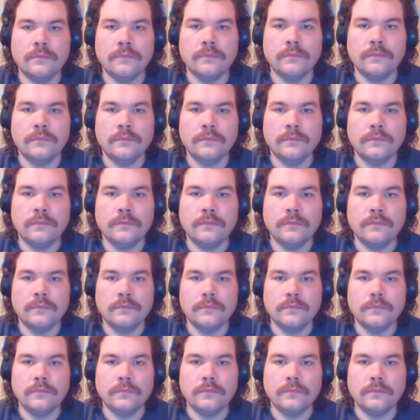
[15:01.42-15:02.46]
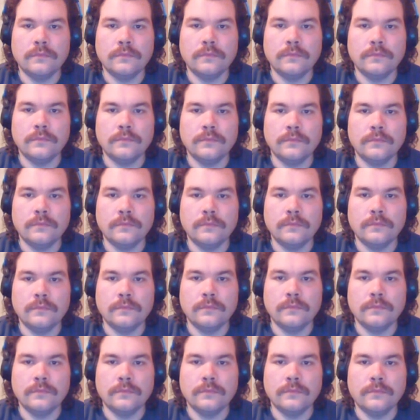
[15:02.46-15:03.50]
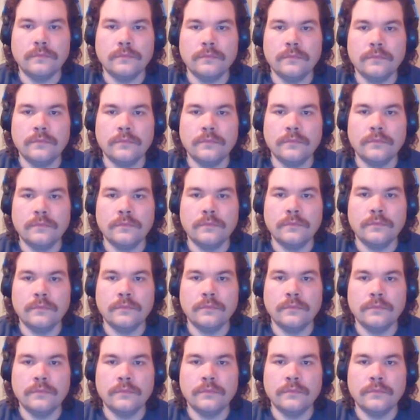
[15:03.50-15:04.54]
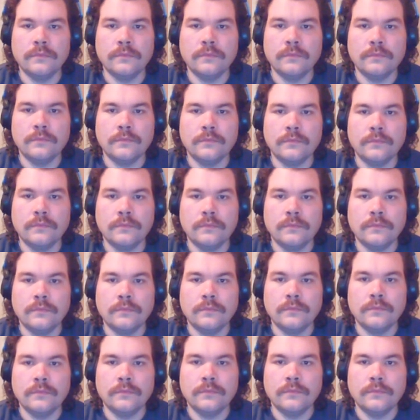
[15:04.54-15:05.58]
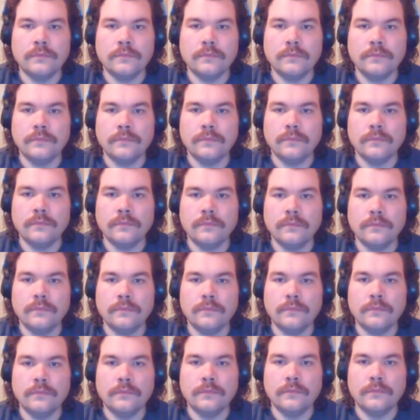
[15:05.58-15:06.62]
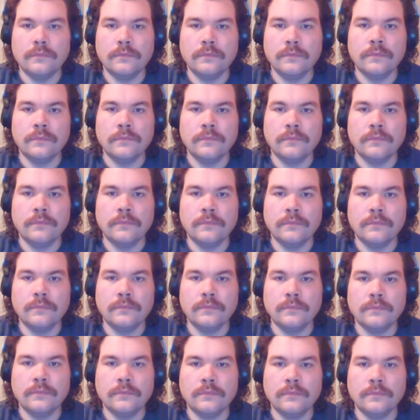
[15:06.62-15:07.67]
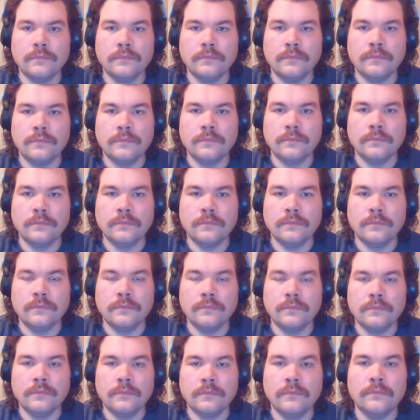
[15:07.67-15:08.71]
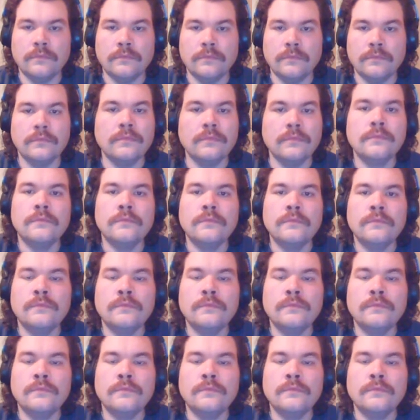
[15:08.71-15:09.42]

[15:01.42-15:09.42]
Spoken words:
(not speaking)